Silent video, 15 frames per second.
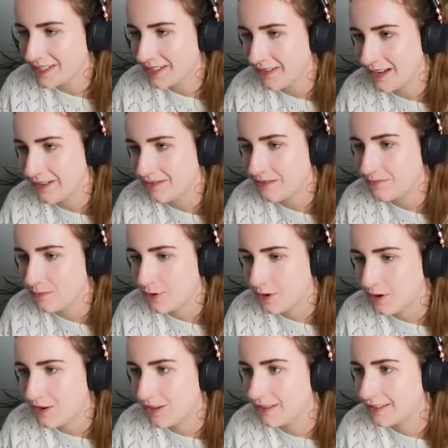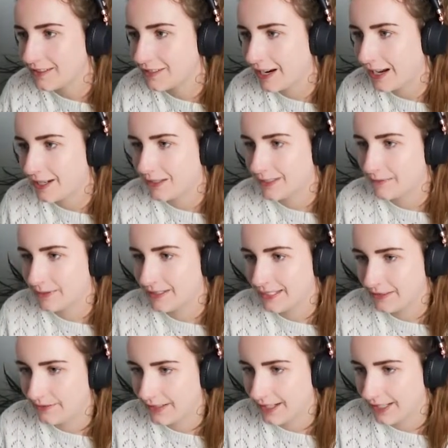there anything more
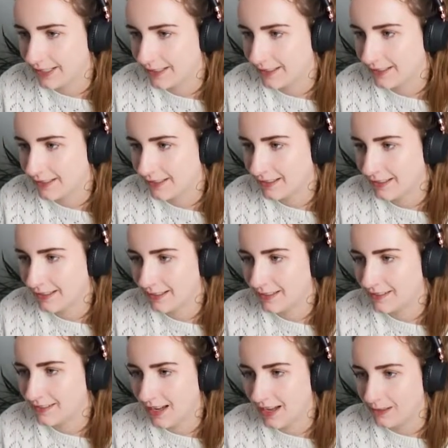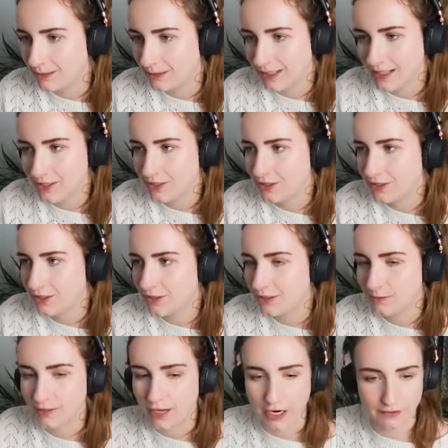child-specific? No, let's just do
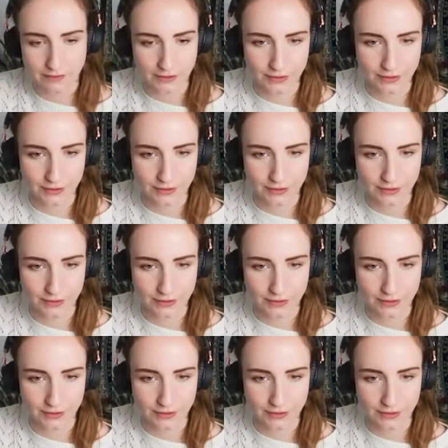some tofu